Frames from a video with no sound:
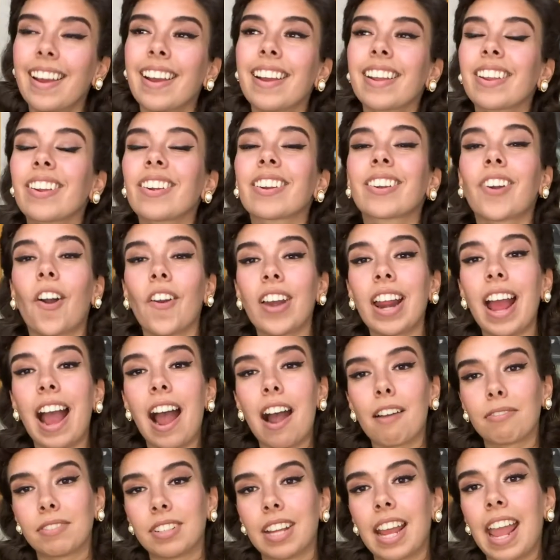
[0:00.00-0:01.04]
You're gonna
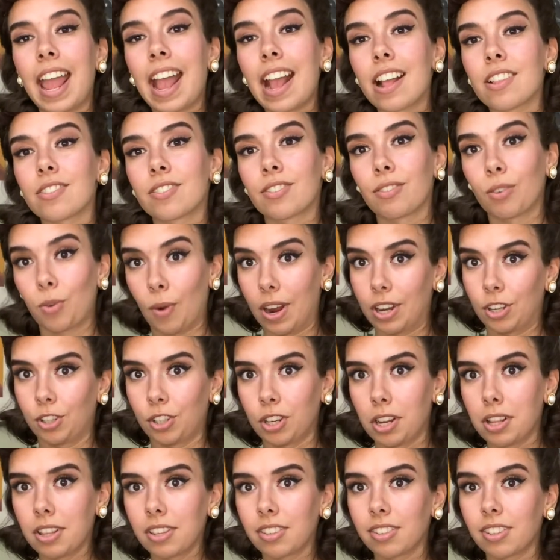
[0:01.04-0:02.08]
have to answer
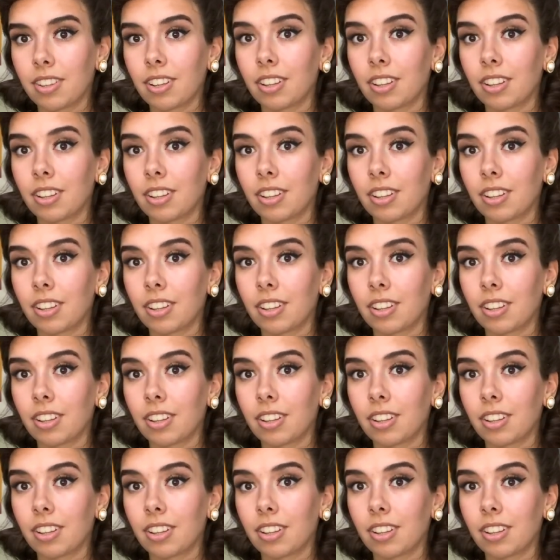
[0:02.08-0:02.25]
questions.